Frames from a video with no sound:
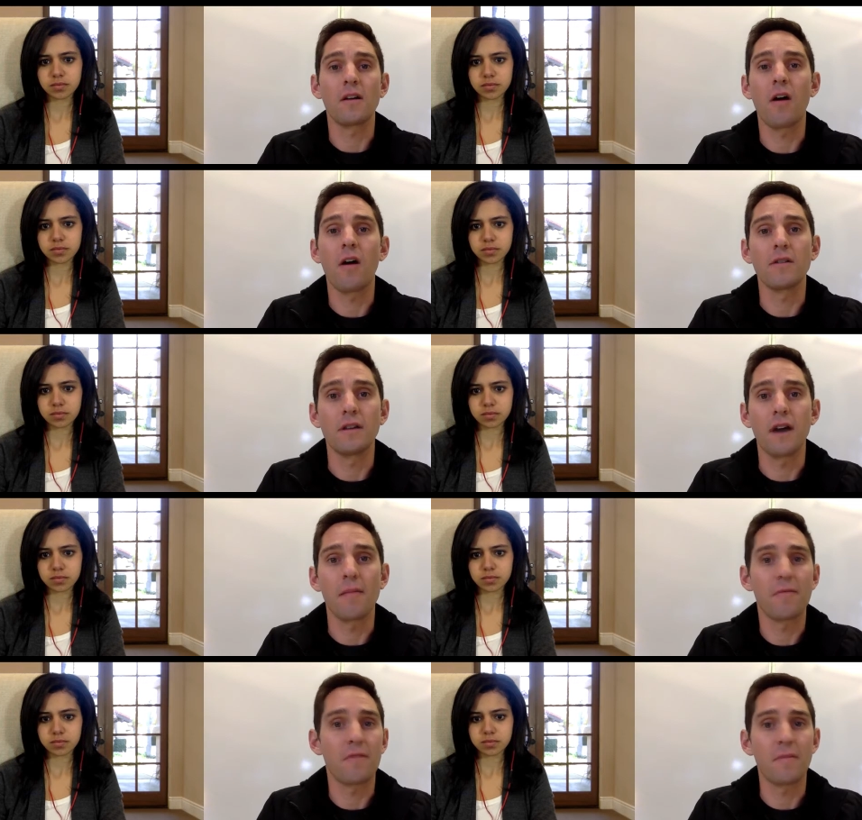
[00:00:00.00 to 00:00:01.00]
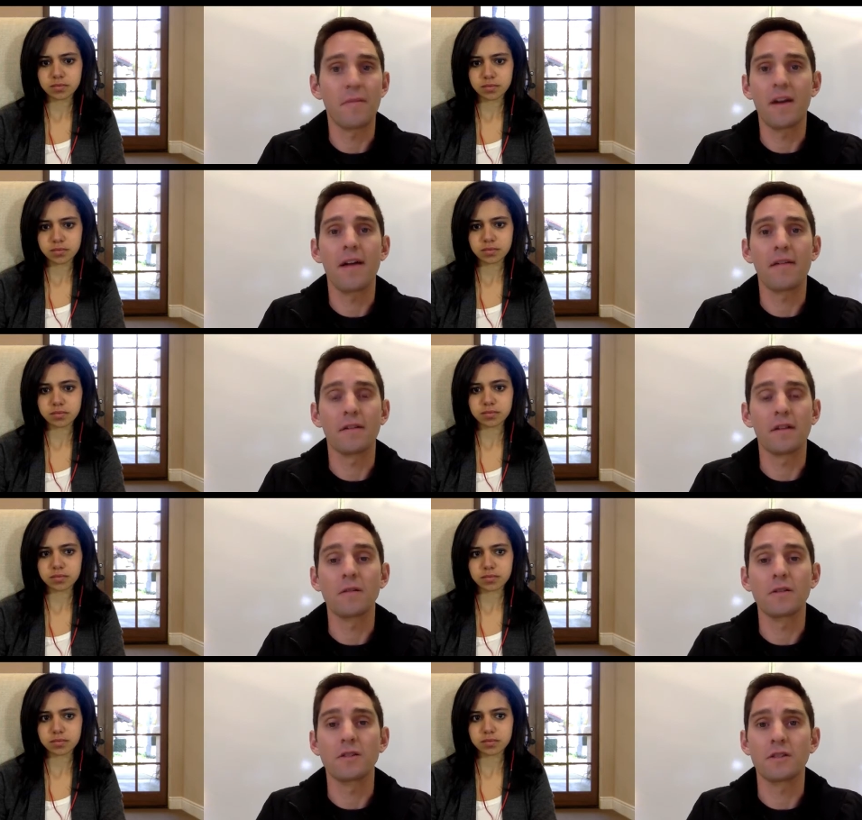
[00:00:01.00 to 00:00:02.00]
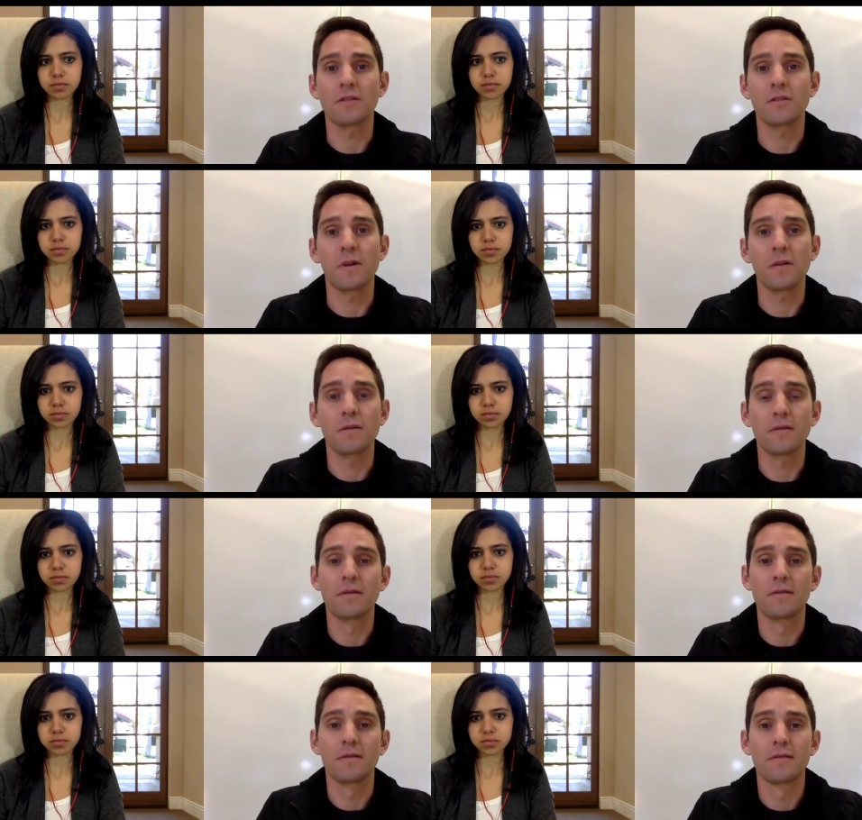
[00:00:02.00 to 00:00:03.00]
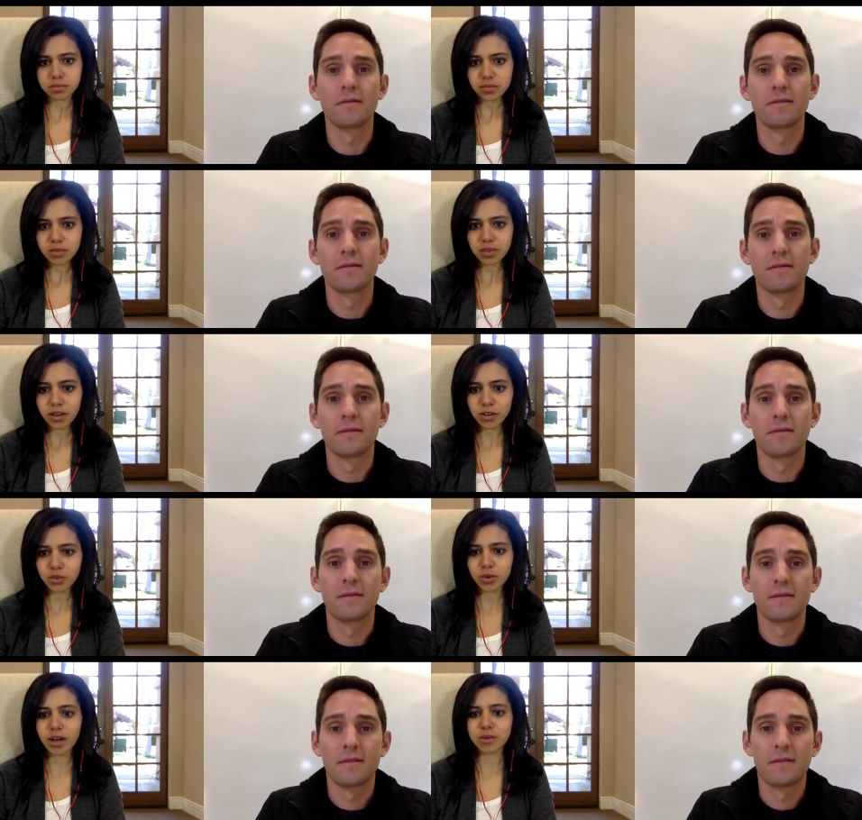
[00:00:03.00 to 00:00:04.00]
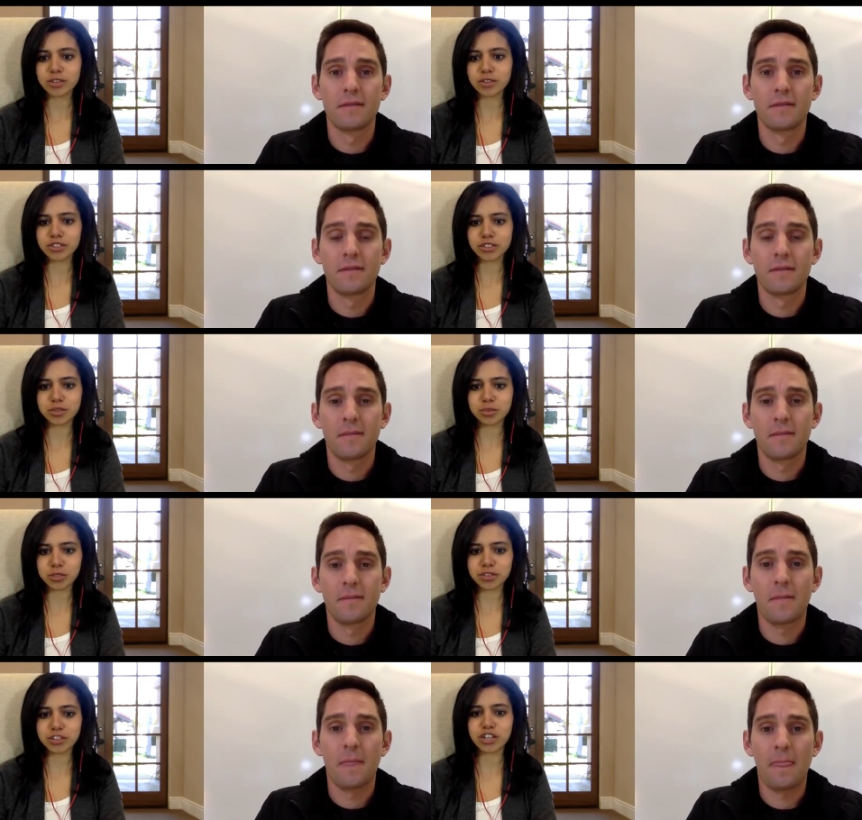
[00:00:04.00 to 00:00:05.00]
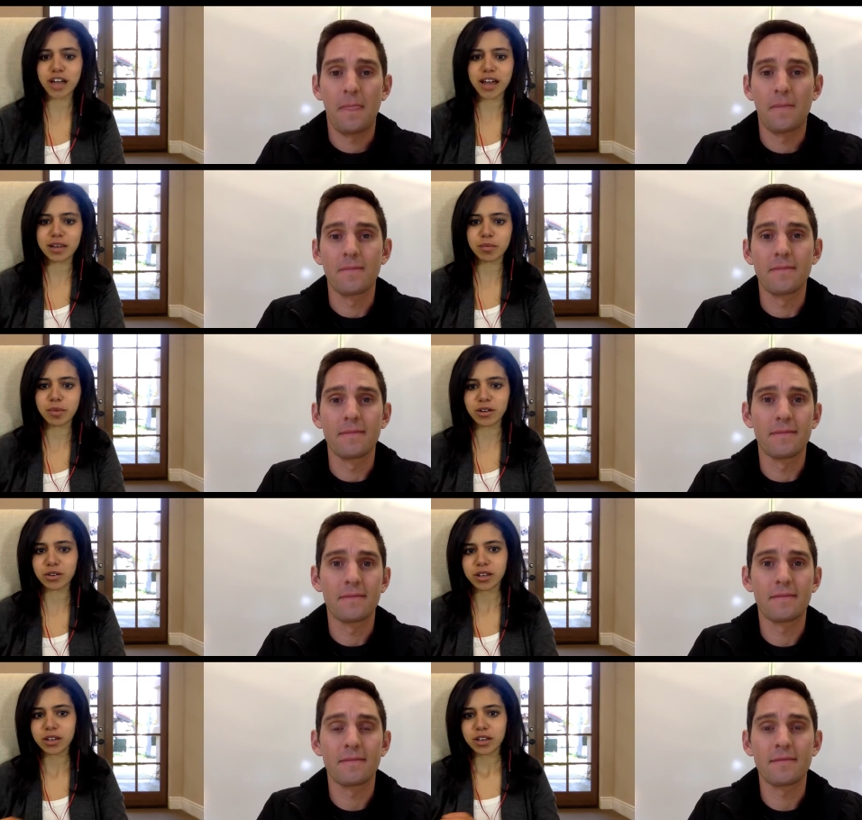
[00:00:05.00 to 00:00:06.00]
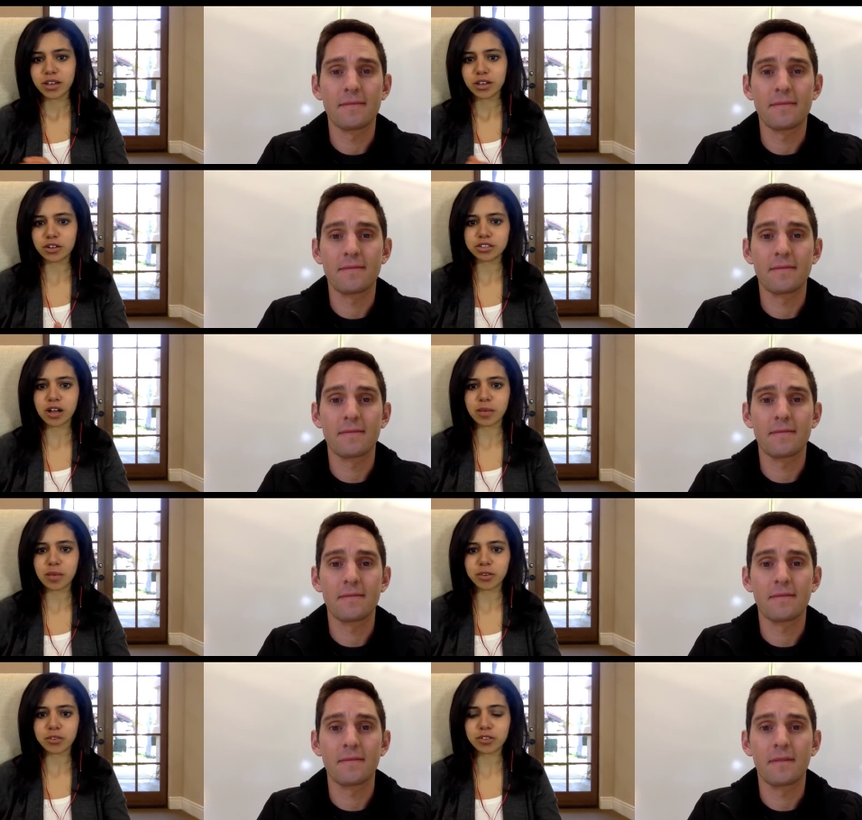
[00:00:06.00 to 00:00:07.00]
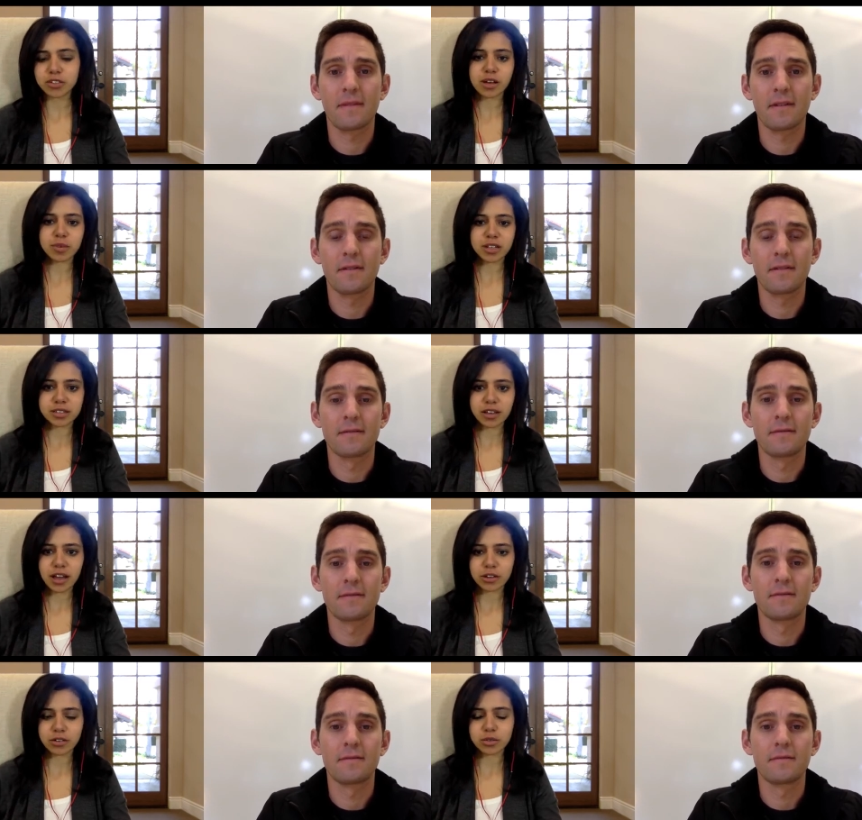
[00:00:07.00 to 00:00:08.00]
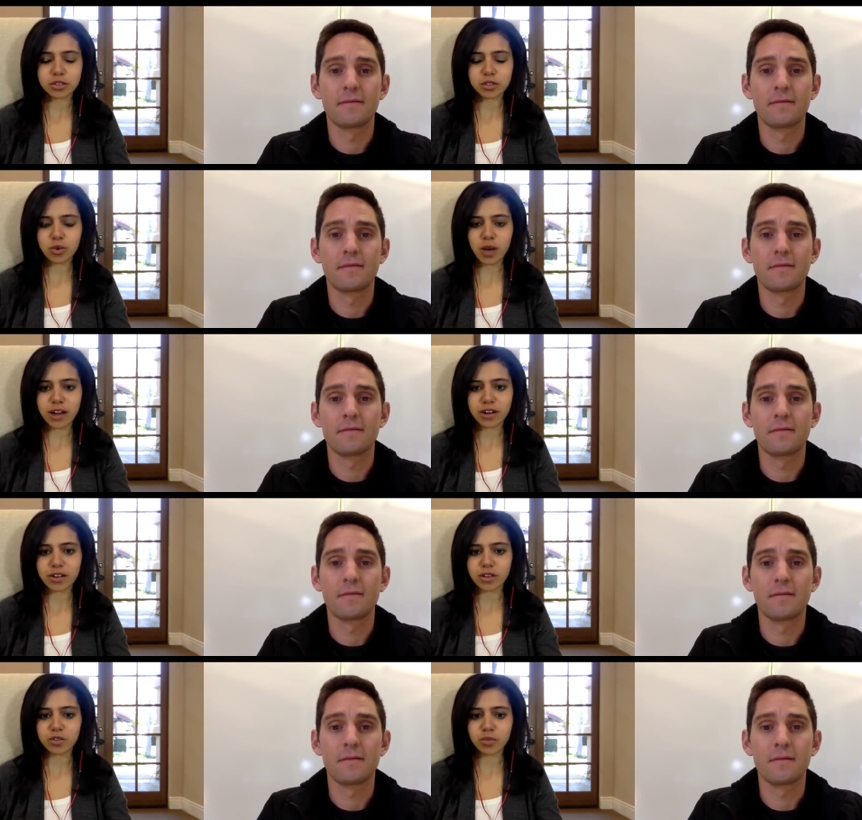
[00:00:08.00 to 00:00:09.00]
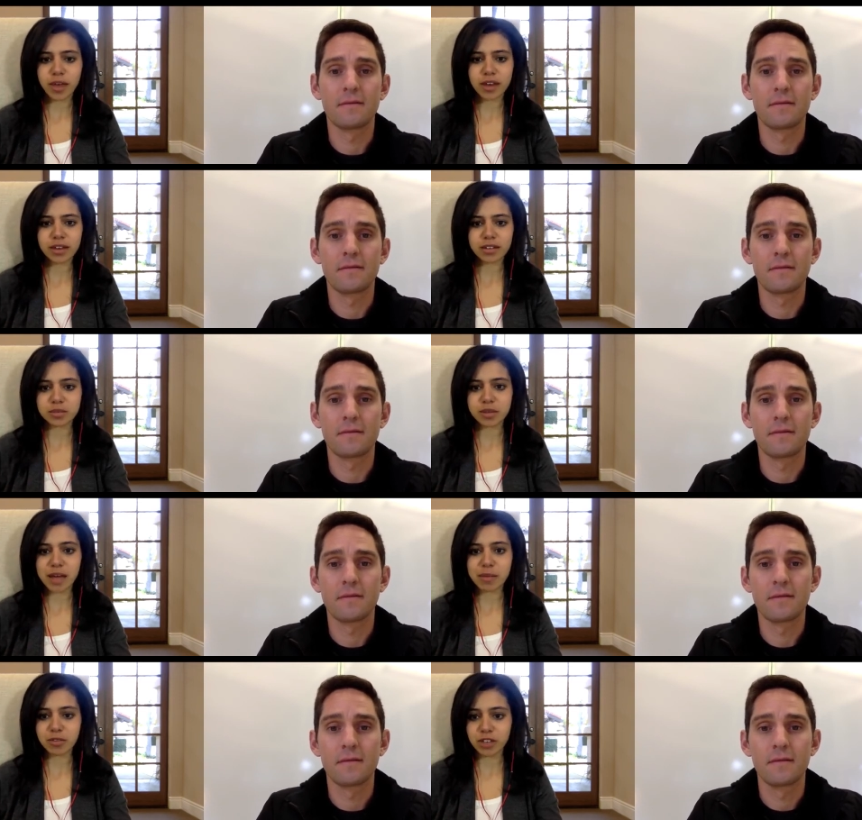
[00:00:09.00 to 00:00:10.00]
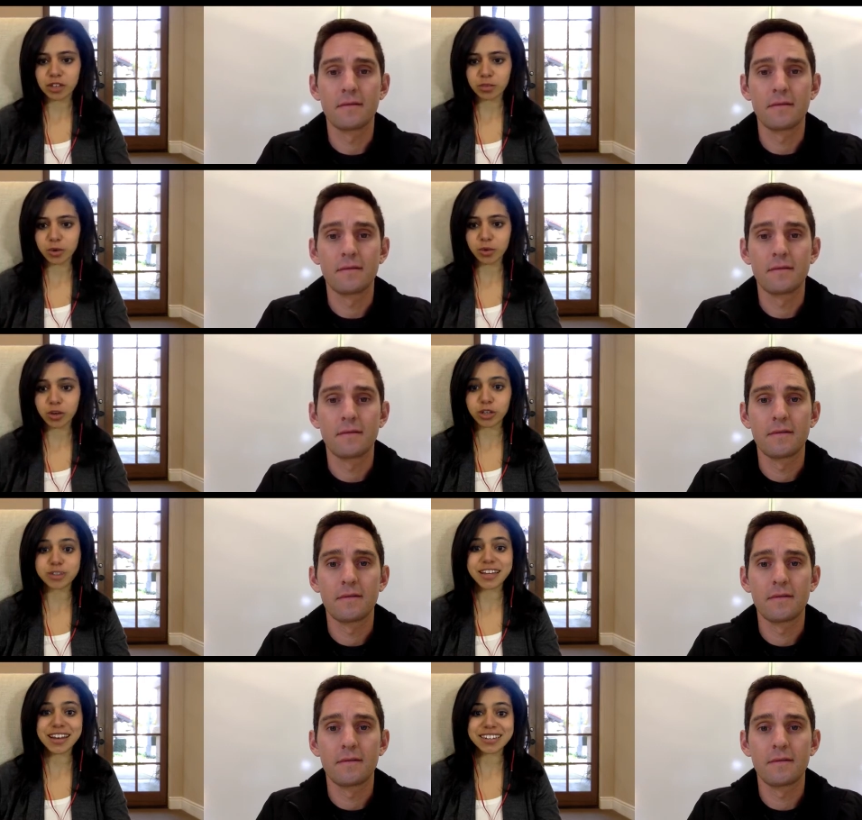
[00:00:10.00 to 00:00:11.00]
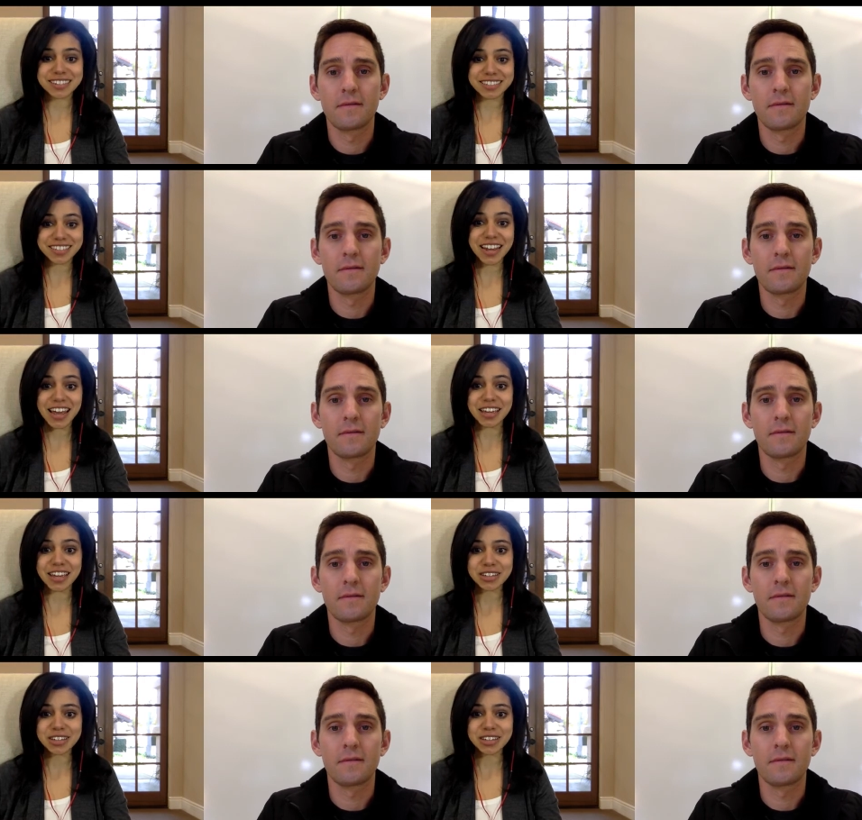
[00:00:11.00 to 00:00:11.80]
Speaker 1: and call and from there have a lower insurance quote. And you and I were just briefly chatting about your stop. Your first company, SkyGrid, was acquired, and then you spent some time at Facebook where you intended to stay